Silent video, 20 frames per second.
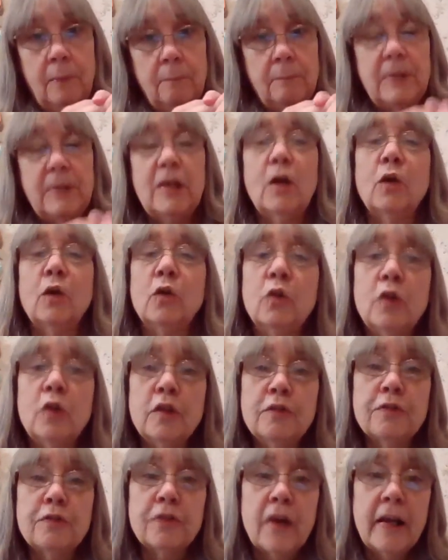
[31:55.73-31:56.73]
be a
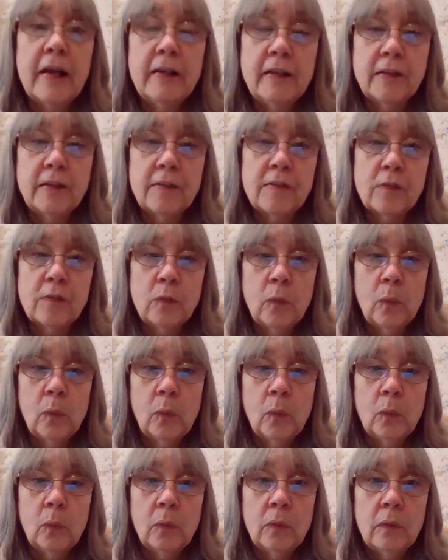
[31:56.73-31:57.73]
good friend at
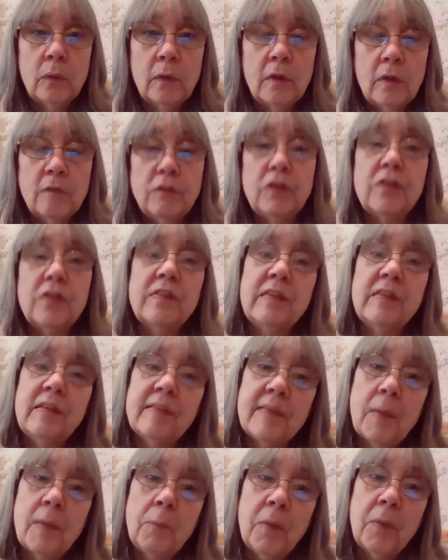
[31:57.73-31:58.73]
school. If you see
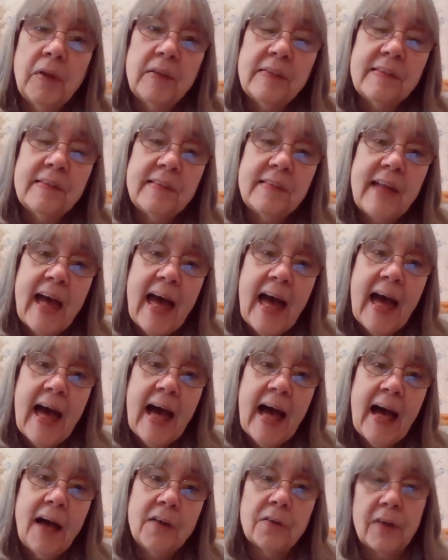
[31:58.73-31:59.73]
someone
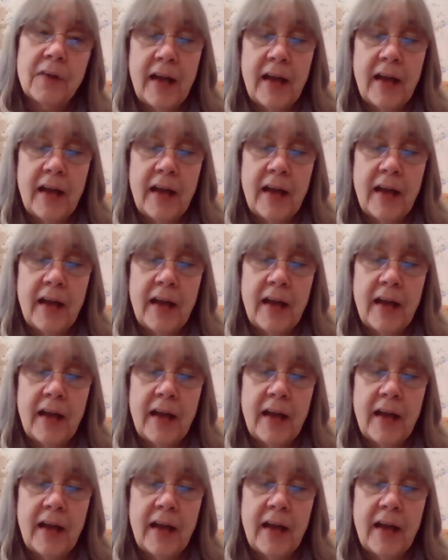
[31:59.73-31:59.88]
sad or